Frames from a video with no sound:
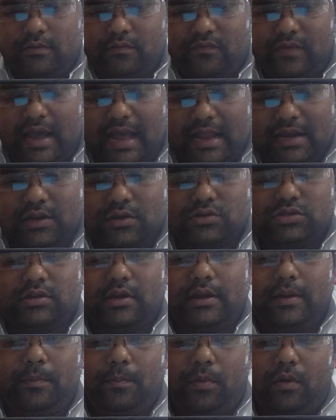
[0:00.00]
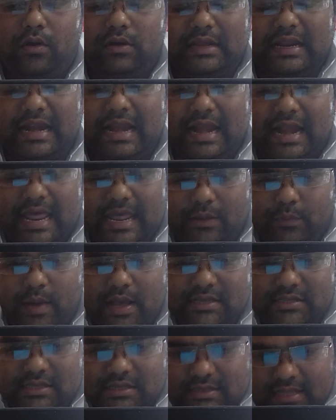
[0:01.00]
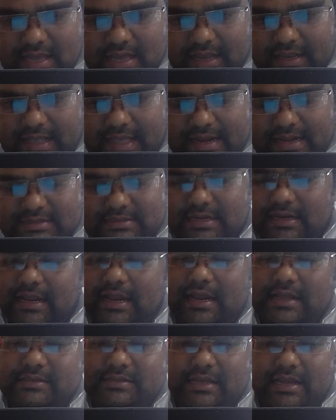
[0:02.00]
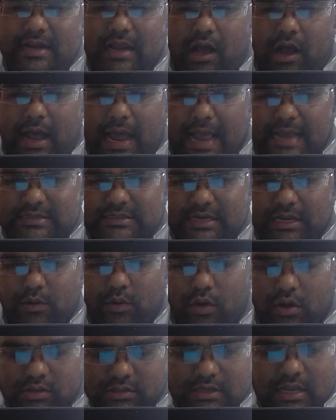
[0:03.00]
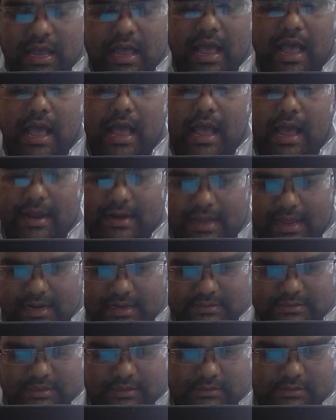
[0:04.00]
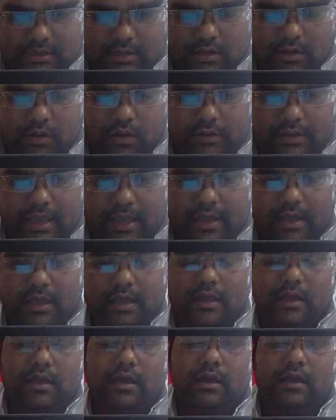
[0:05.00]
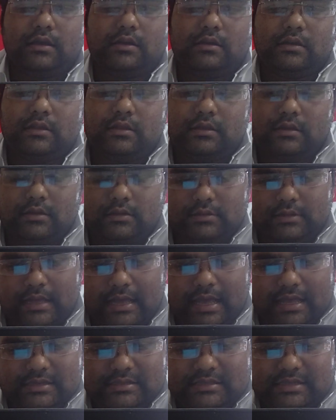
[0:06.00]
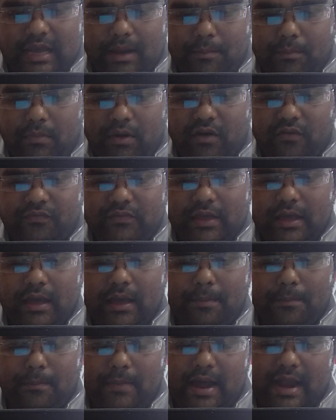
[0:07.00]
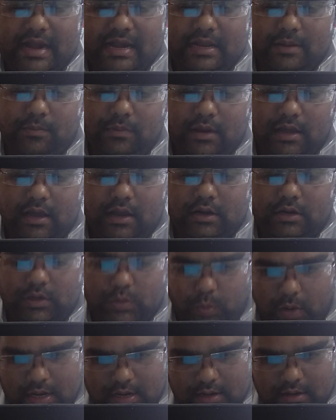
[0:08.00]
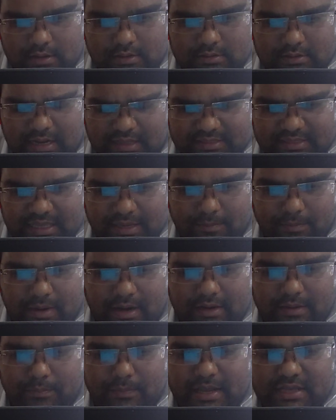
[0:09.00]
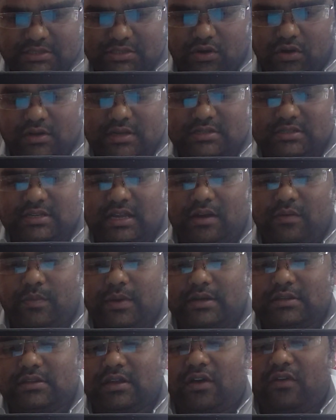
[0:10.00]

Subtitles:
values are important, likewise in the caries analysis and Ashley-O's analysis. Okay, the sum of the mandibular 12, nothing but mesiodistal width